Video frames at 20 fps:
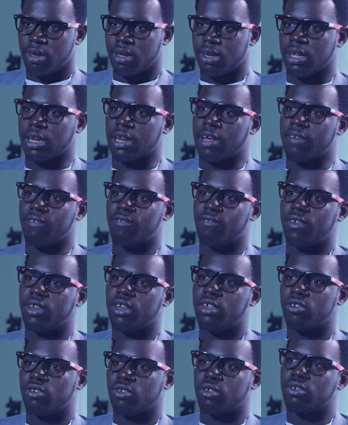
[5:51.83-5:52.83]
And then I
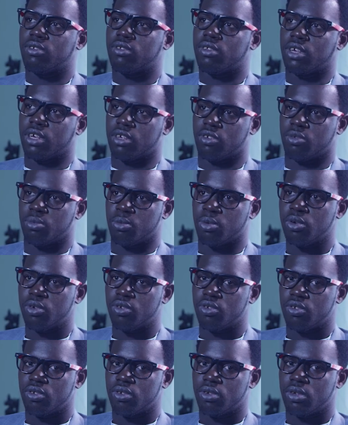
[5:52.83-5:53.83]
finished those
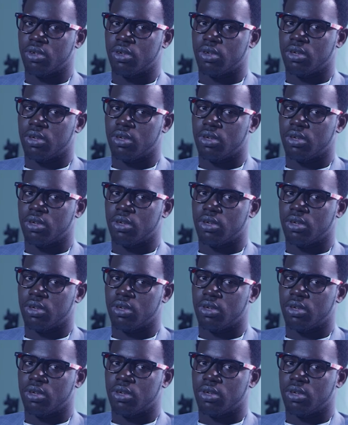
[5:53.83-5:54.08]
textbooks